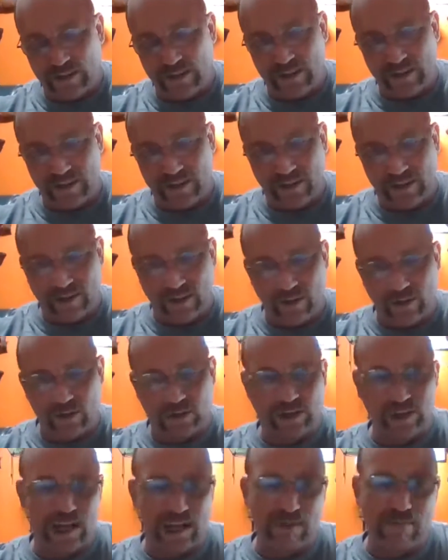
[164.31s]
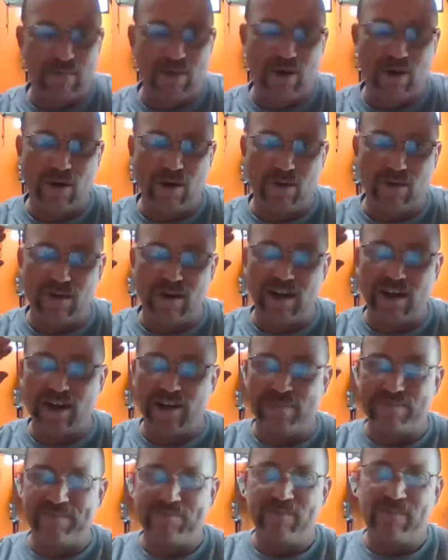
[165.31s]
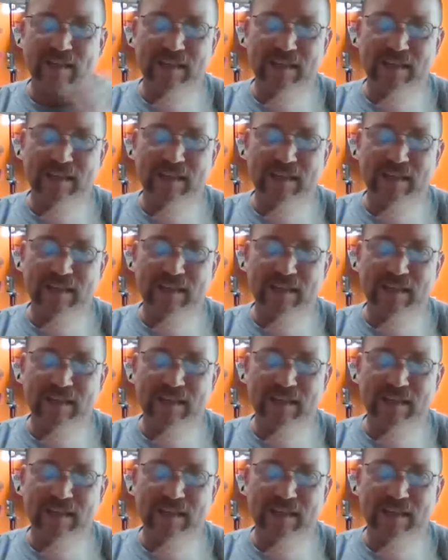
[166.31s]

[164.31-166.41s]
in, in the whole shot in Moto One, and